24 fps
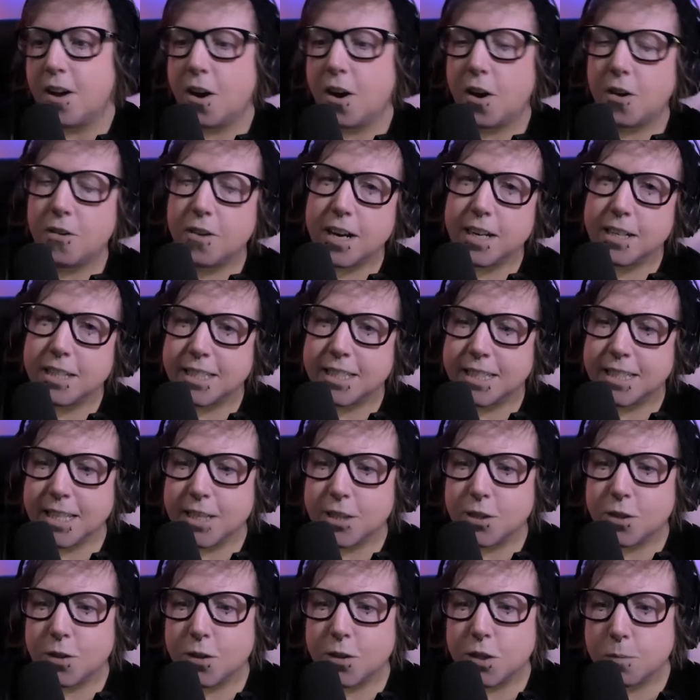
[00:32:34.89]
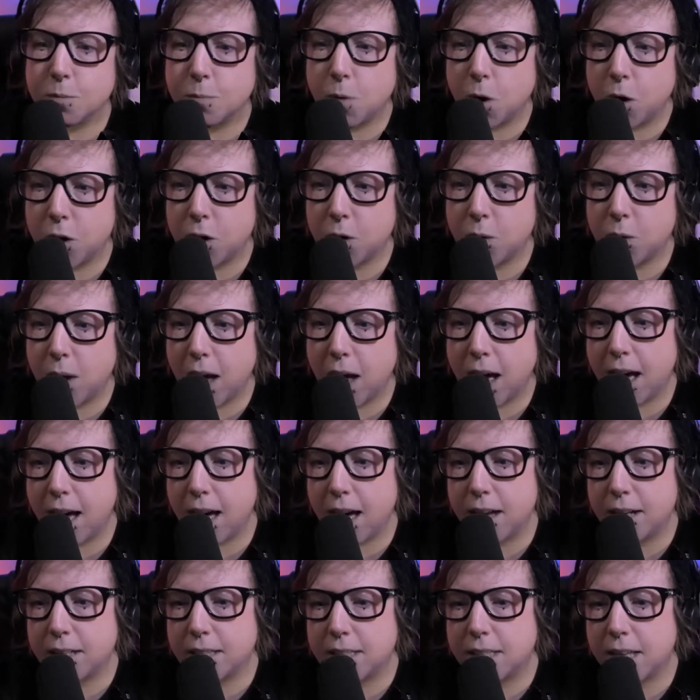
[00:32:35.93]
All right, see you all tomorrow
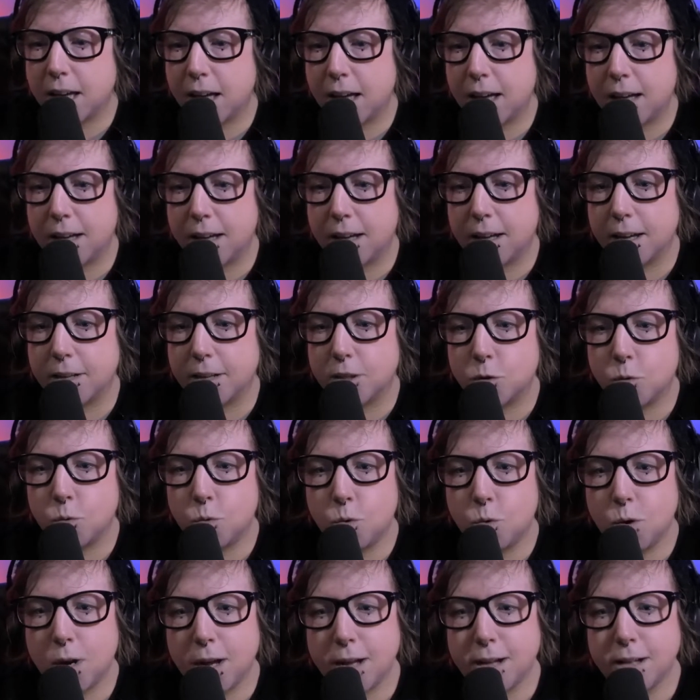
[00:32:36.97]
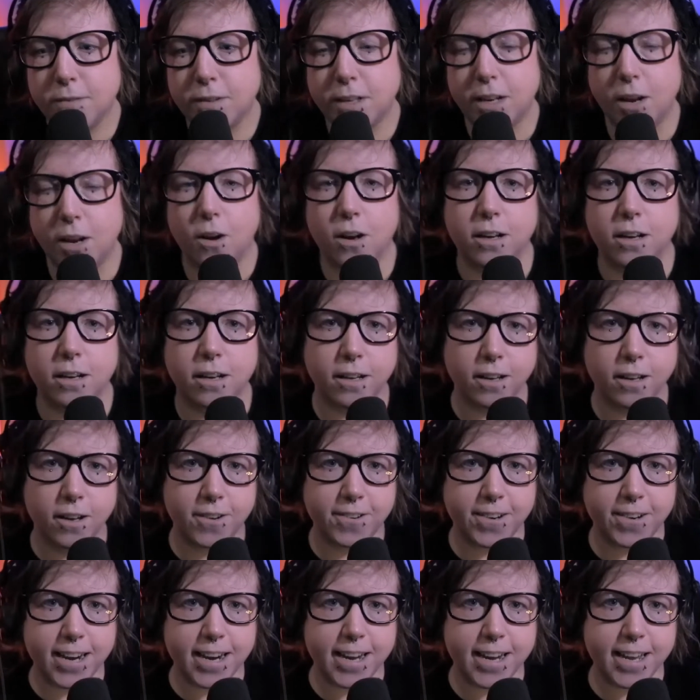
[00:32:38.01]
at 12 o'clock.
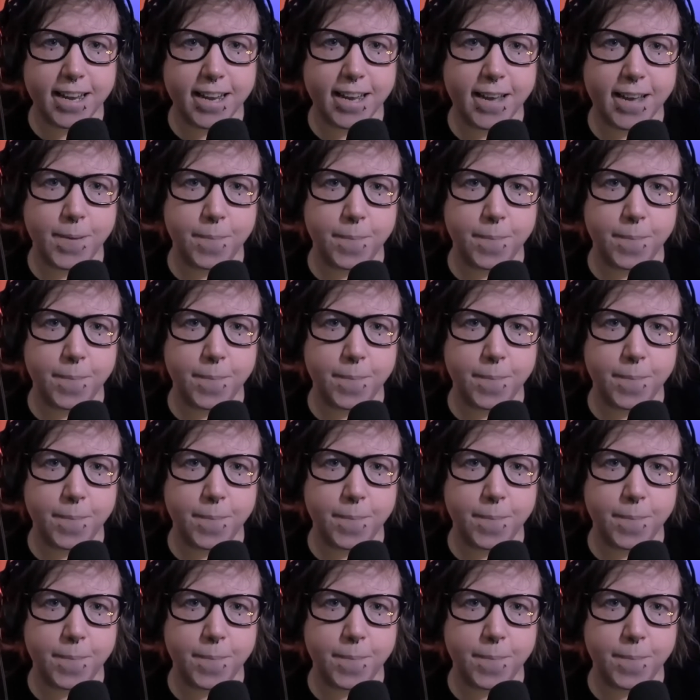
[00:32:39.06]
Alrighty,